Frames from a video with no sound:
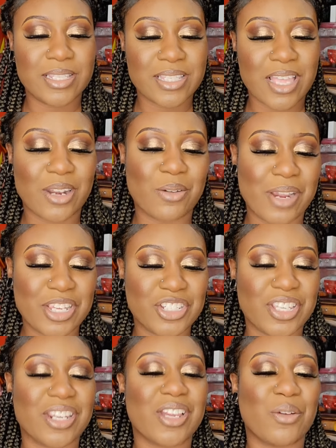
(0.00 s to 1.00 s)

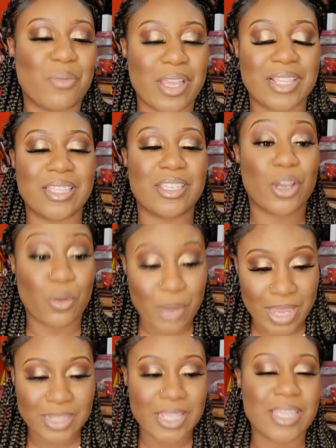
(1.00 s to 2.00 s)
Discoloration correct
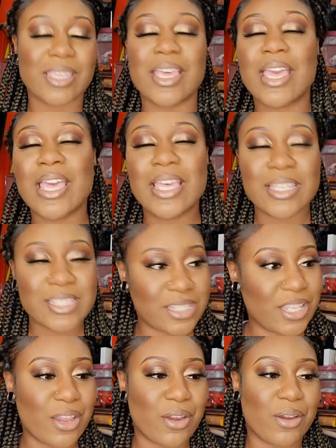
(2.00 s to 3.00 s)
Correcting
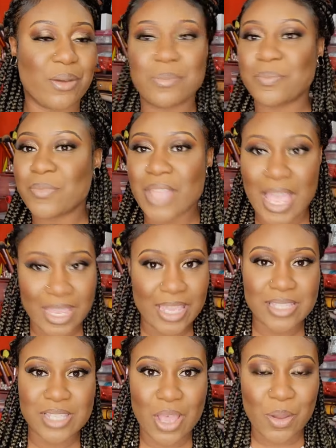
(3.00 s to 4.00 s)
Serum. I
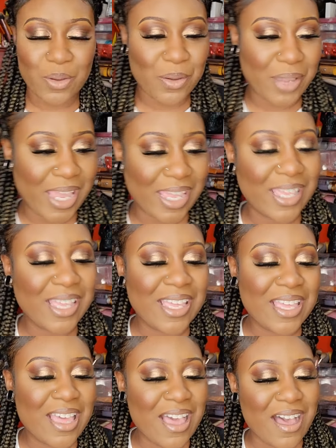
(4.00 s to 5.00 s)
can't talk, okay?
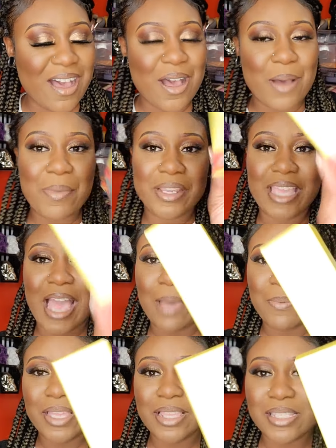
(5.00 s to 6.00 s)
Uh, but yeah,
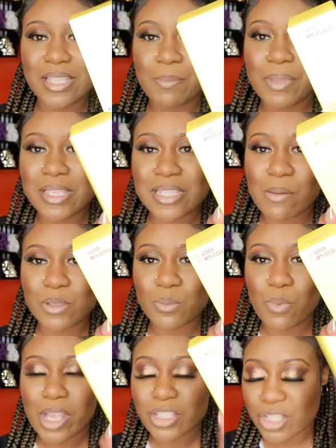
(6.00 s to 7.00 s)
I picked this up because I was
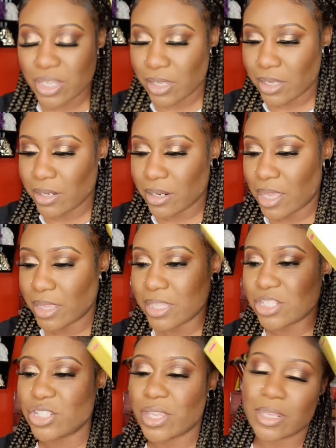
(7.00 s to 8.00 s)
watching
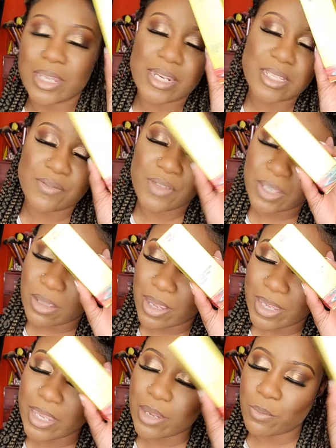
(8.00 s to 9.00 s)
this young lady's video.
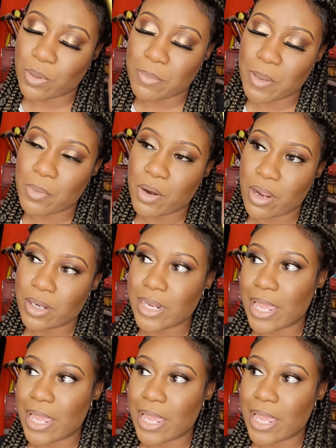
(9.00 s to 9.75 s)
I can't remember her